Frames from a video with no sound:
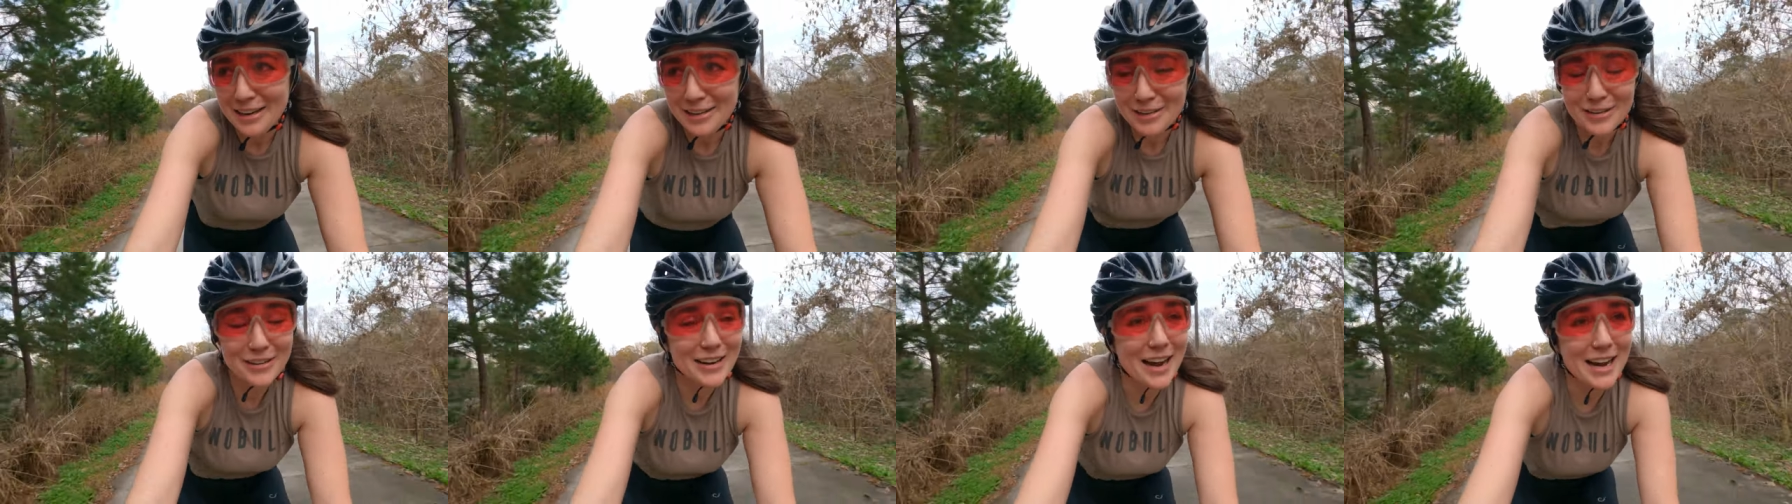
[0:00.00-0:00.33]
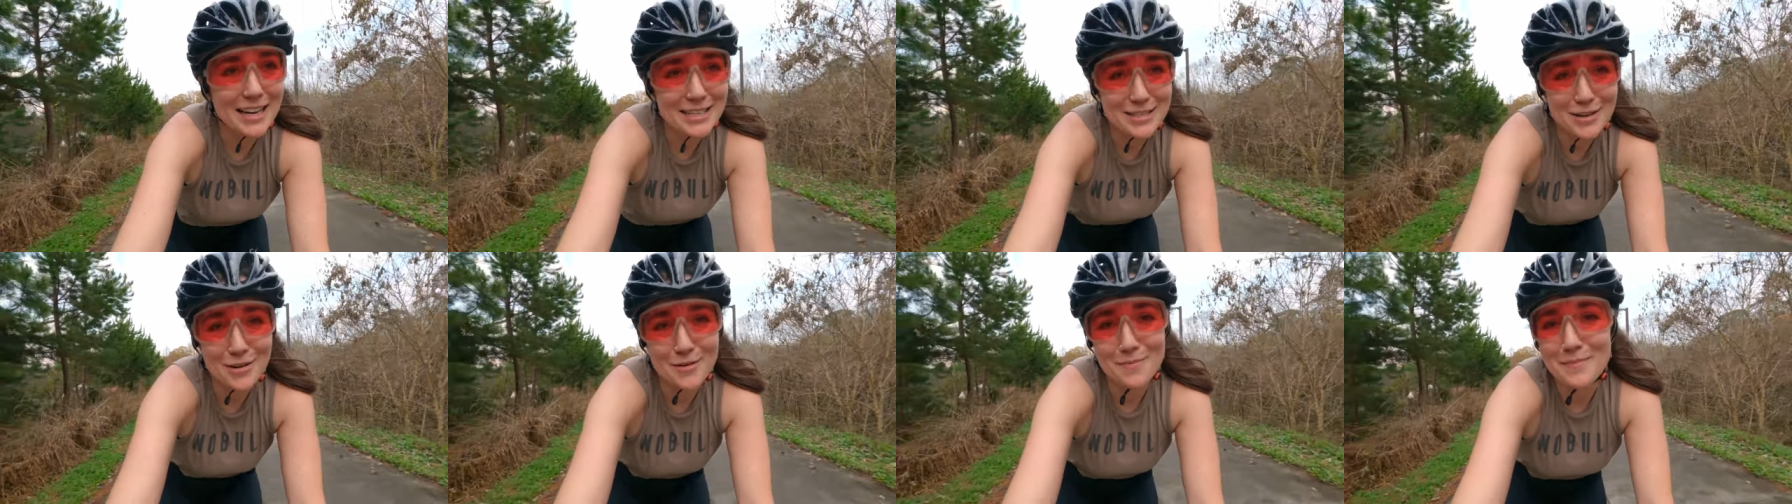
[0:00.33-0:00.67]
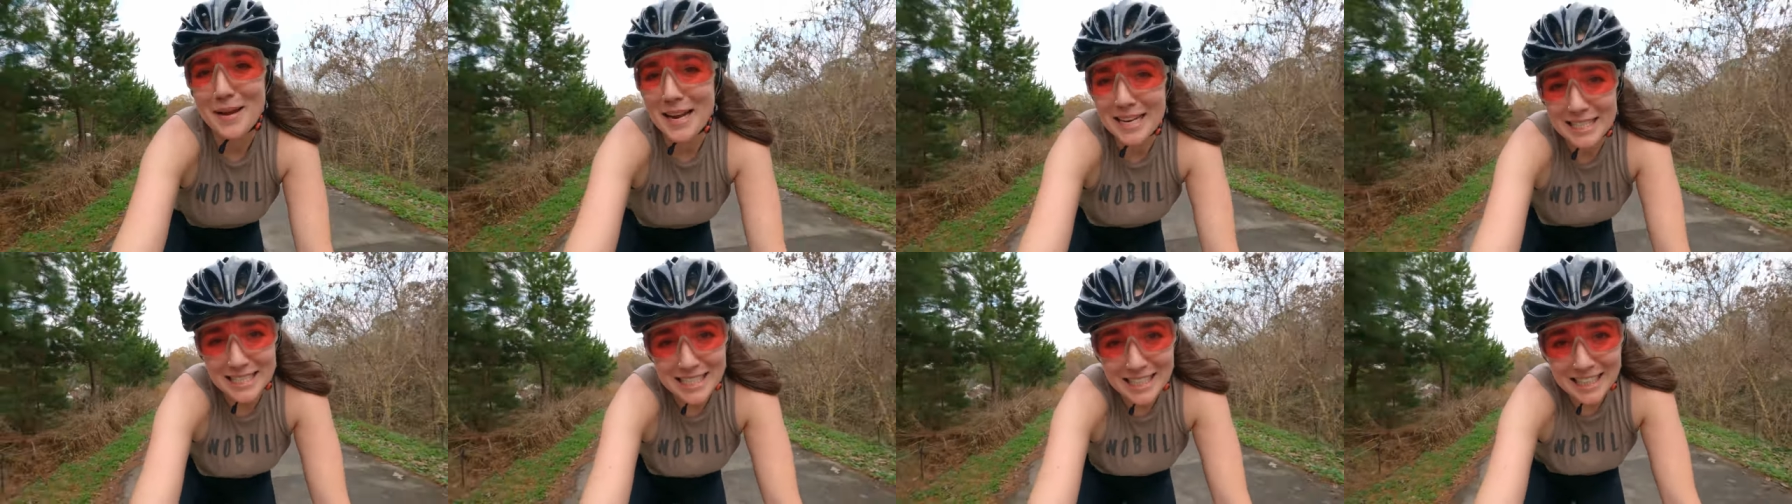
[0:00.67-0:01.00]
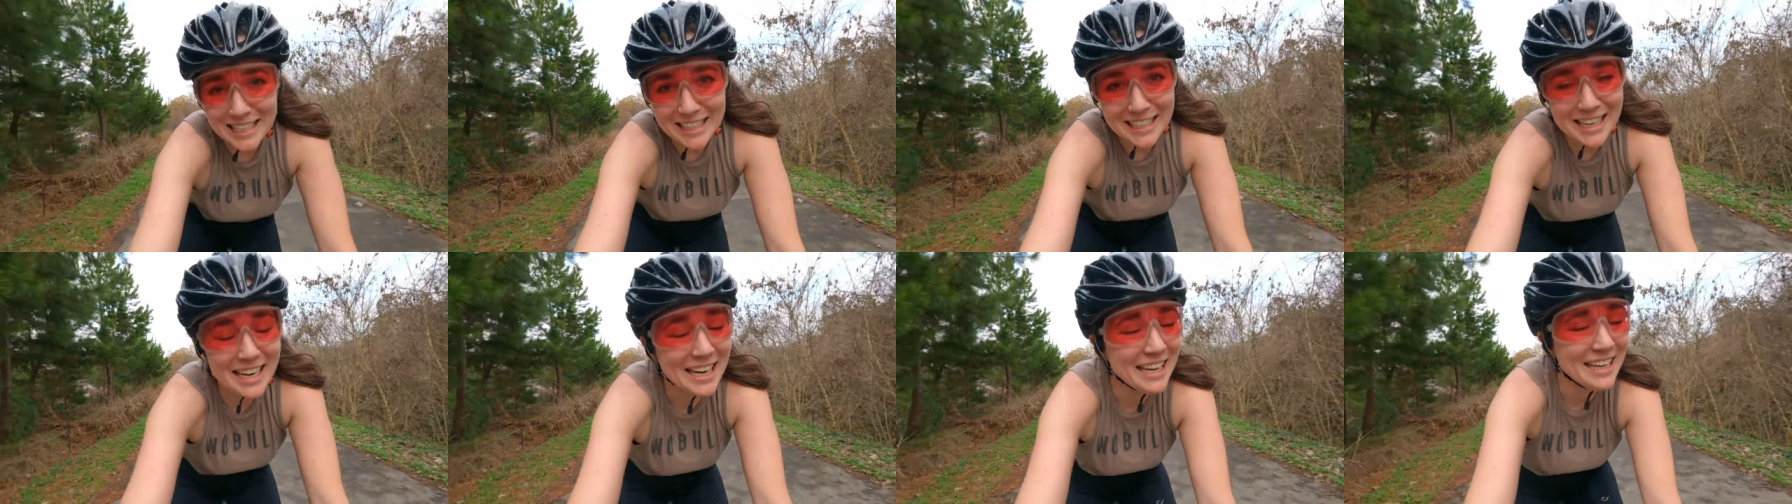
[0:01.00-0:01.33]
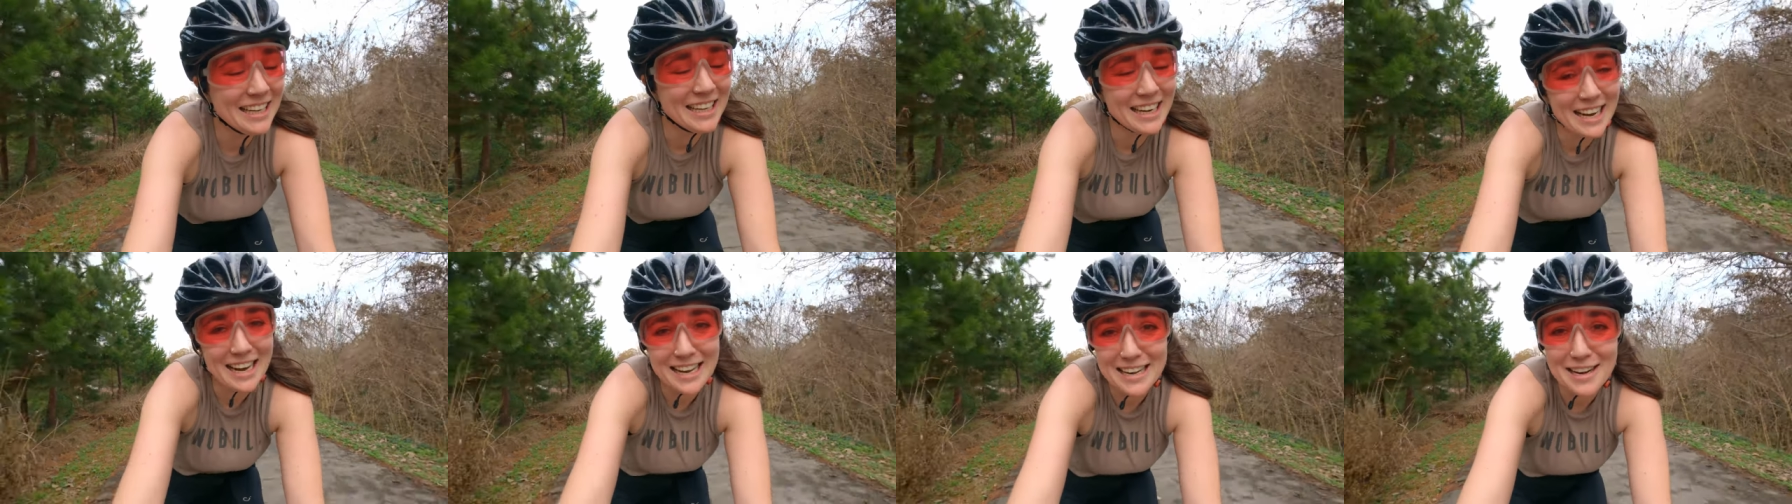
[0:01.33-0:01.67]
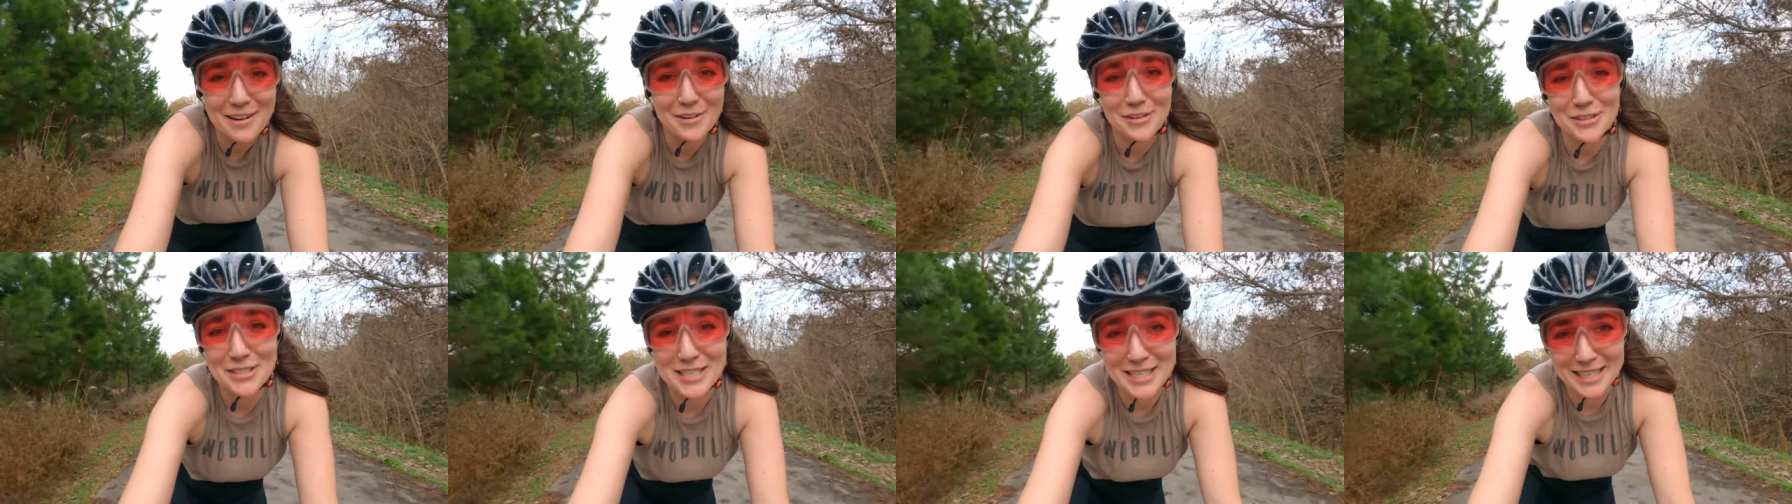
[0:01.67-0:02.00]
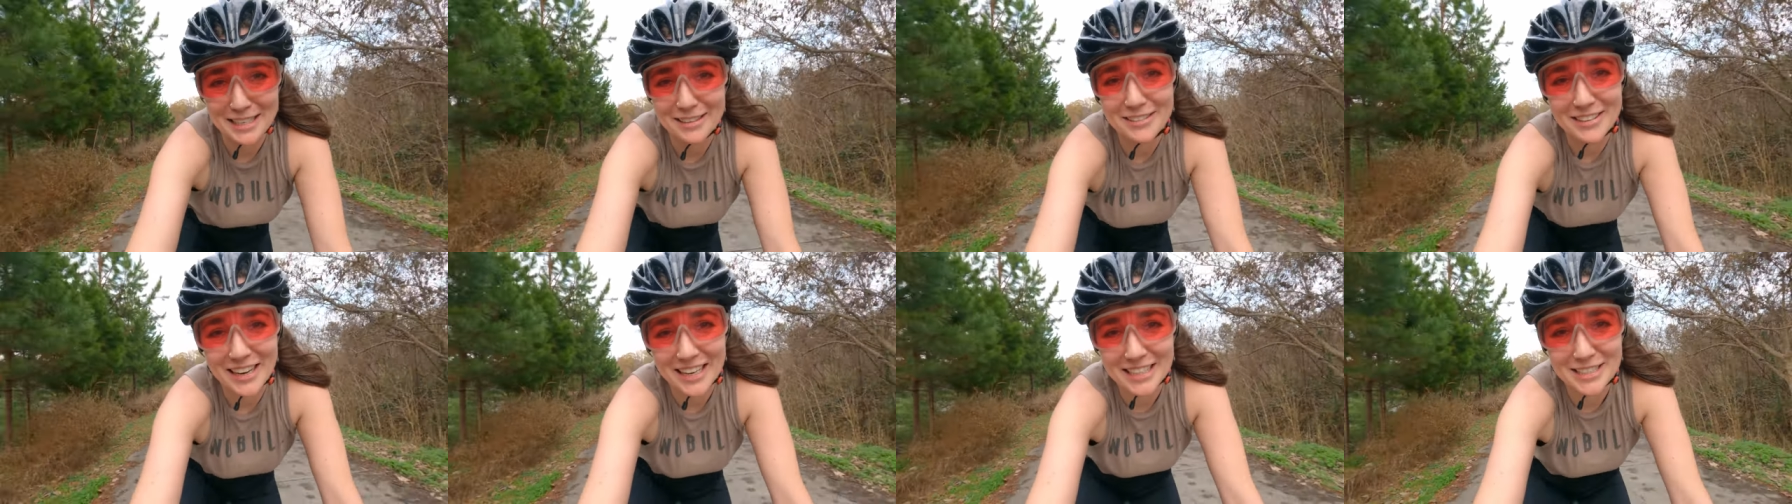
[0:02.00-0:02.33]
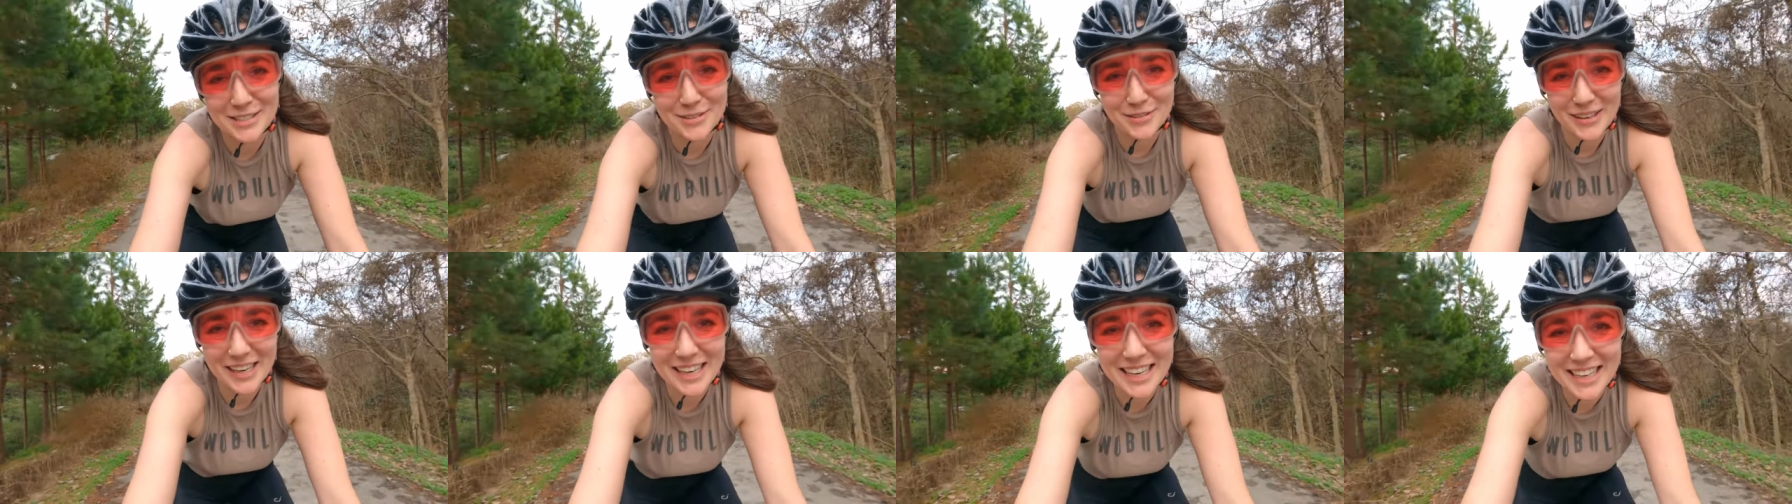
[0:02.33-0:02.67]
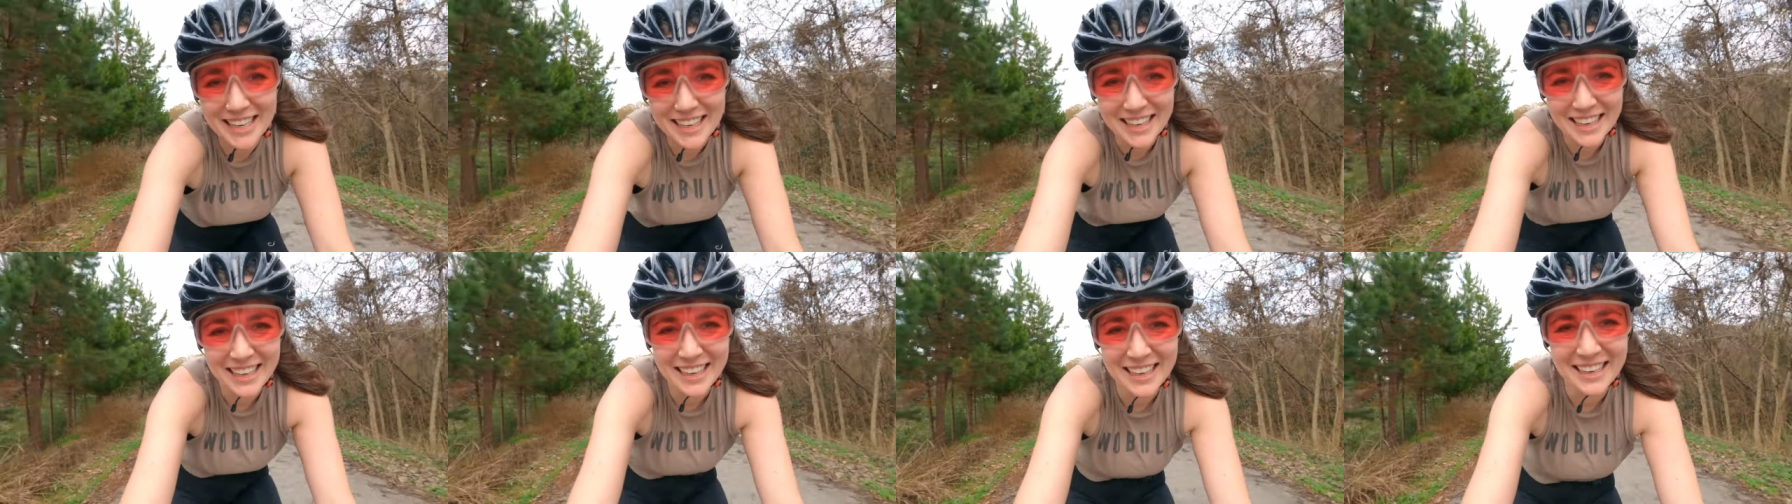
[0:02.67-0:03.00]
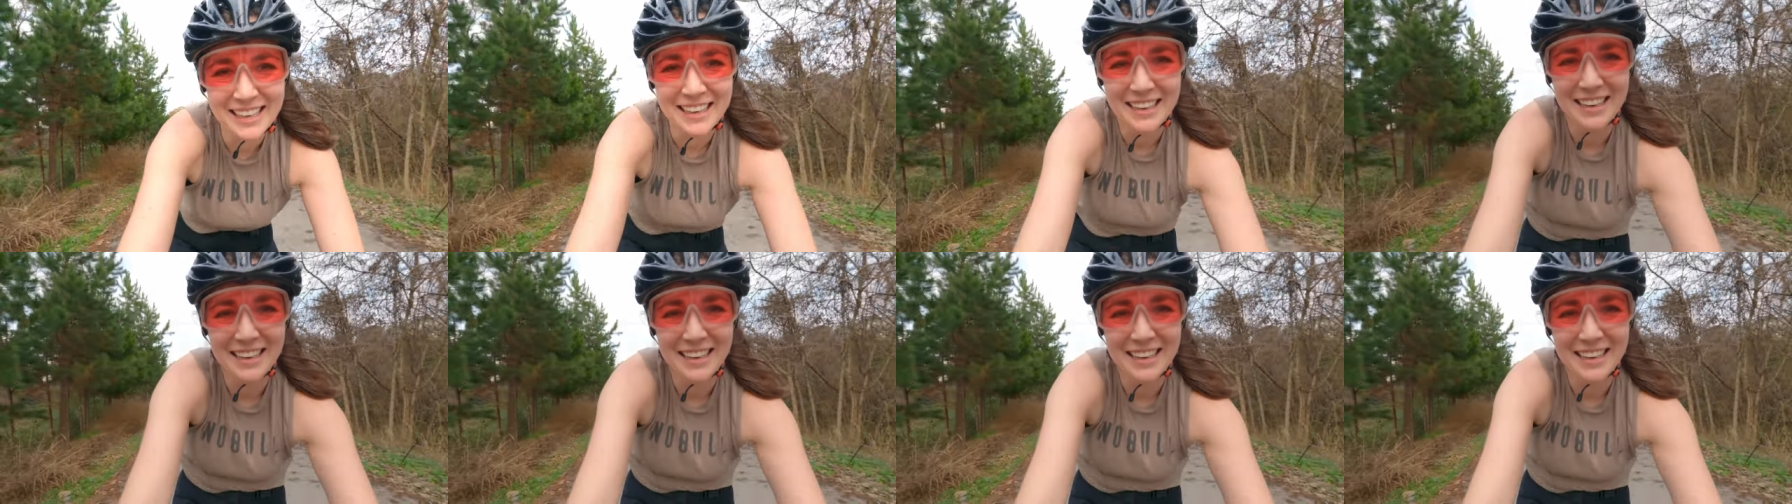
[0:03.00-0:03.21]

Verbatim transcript: You guys are amazing, and I will see you next week.